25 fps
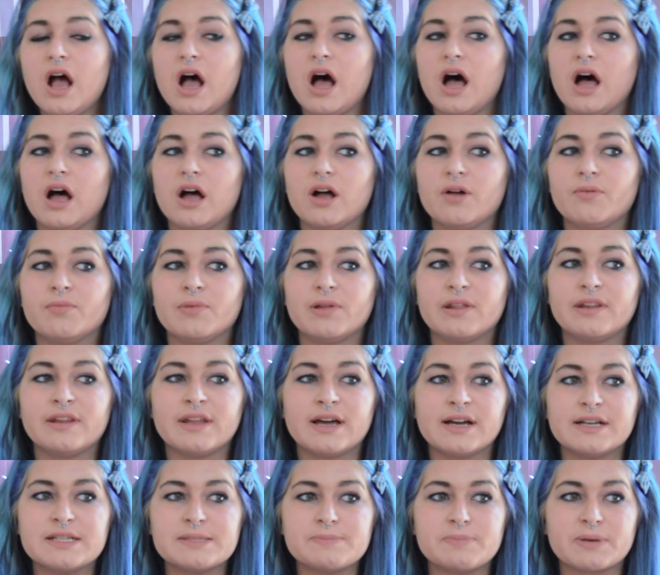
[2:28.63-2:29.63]
And
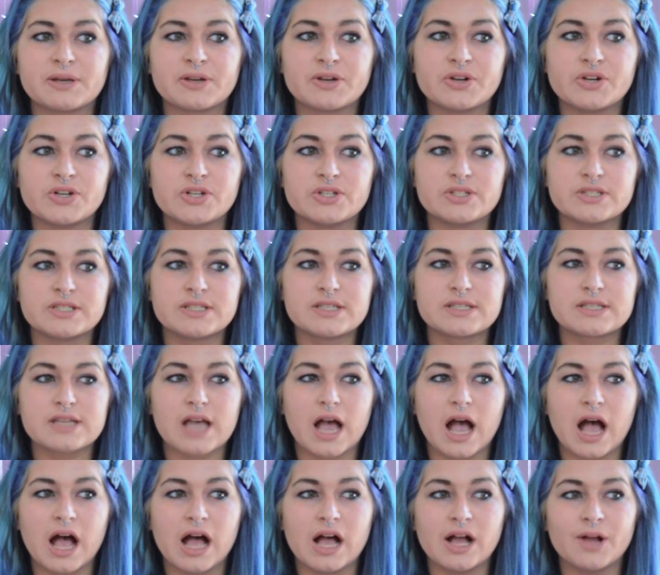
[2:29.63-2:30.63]
that is because
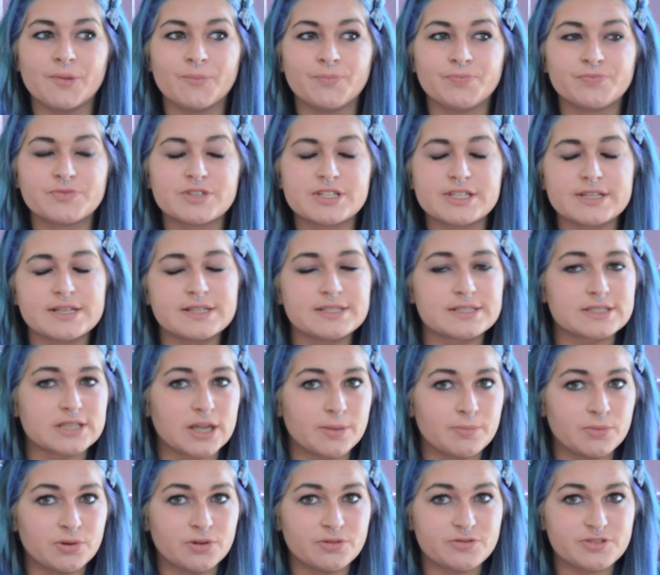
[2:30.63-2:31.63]
since I
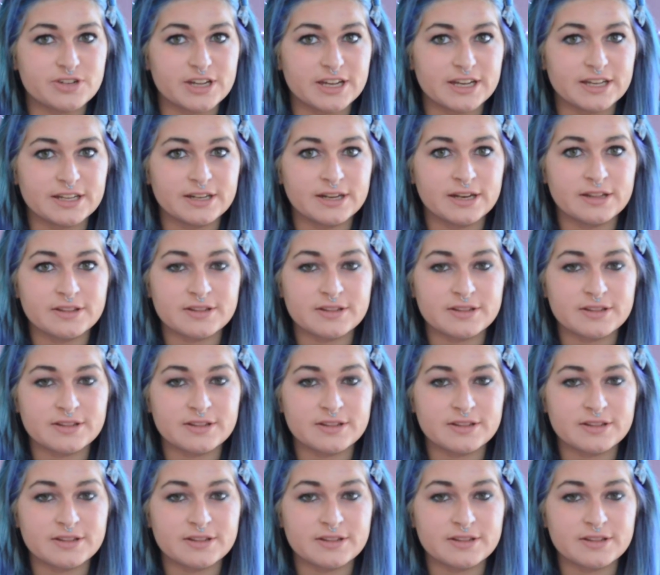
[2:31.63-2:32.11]
moved in,